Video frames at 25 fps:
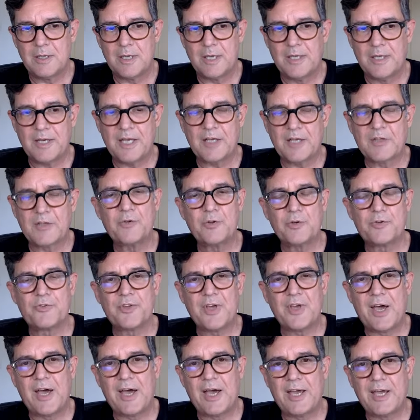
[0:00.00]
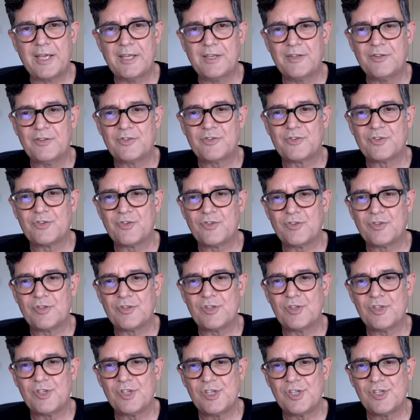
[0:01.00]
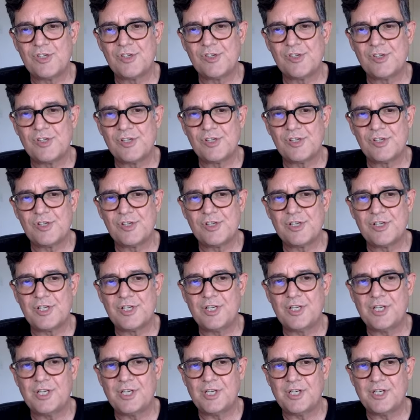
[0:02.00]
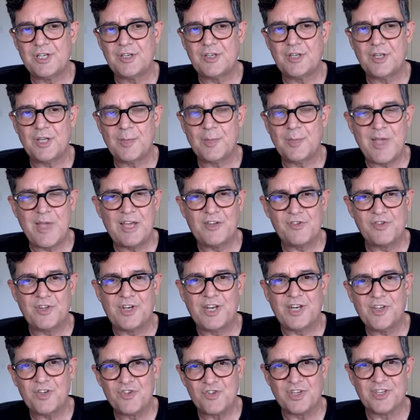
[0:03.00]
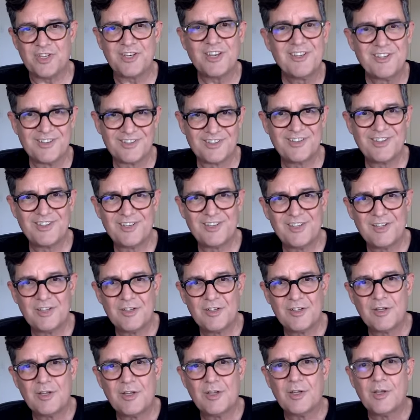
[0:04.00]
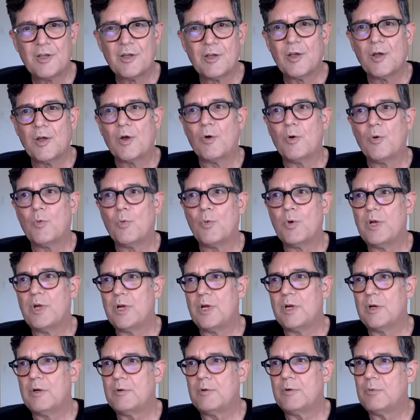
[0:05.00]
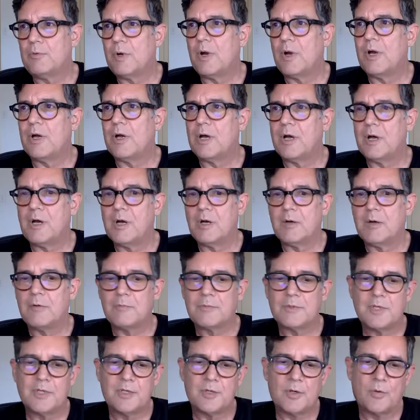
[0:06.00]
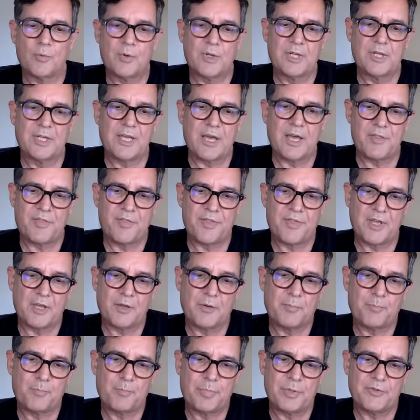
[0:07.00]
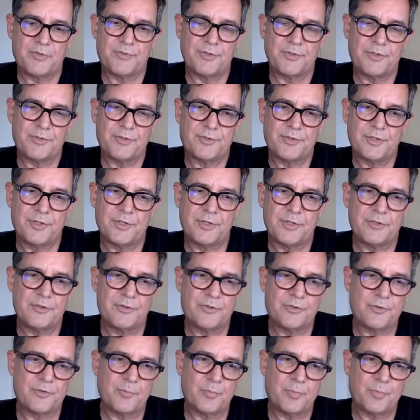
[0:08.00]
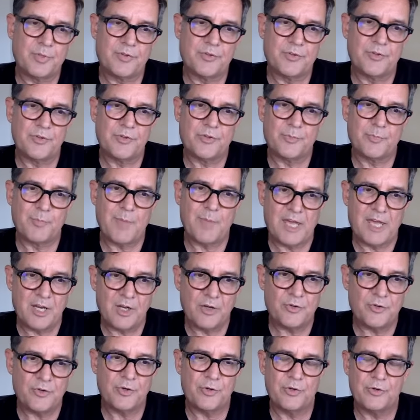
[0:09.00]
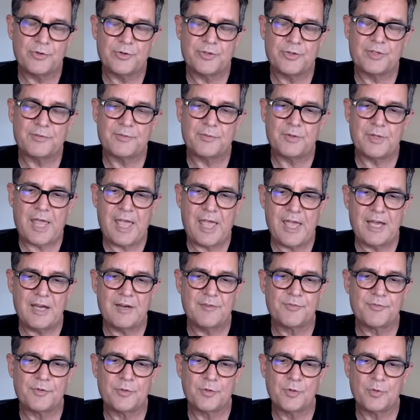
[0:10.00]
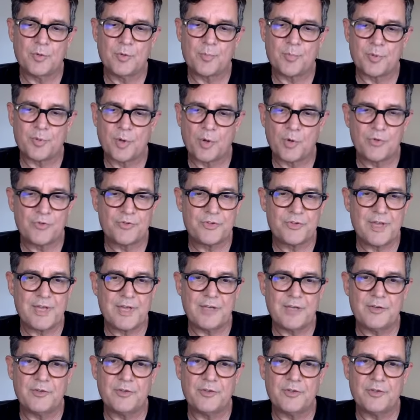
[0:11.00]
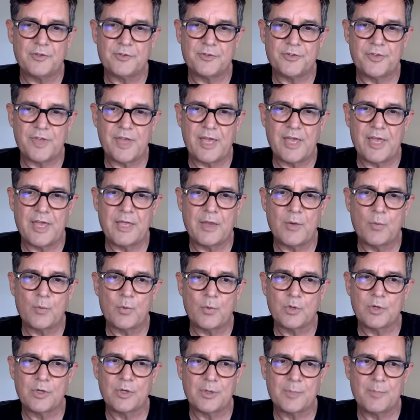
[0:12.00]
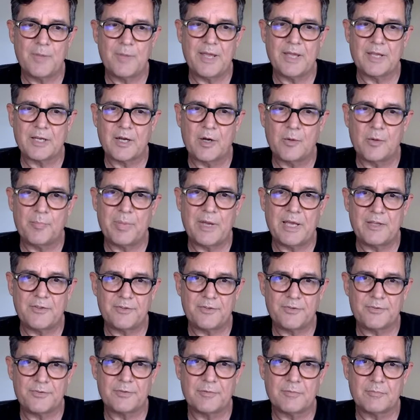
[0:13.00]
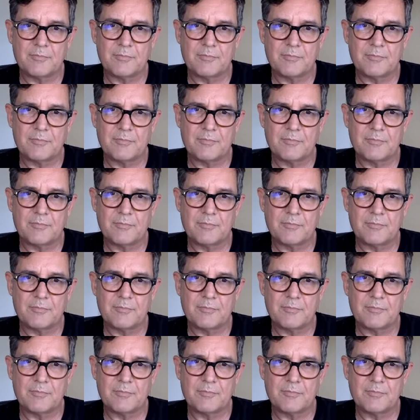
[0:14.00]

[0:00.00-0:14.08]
exercise in imagination, where, you know, really I think businesses and business managers have to approach that and just say, we're going to make our best